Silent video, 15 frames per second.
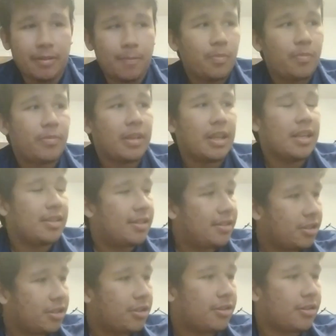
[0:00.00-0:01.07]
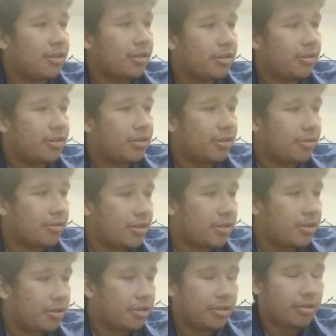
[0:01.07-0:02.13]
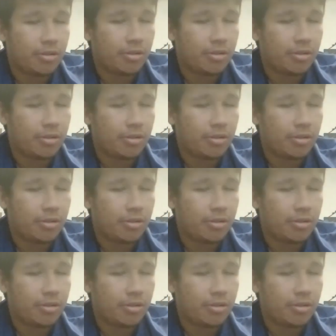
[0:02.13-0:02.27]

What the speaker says: start to the trilogy. It introduces these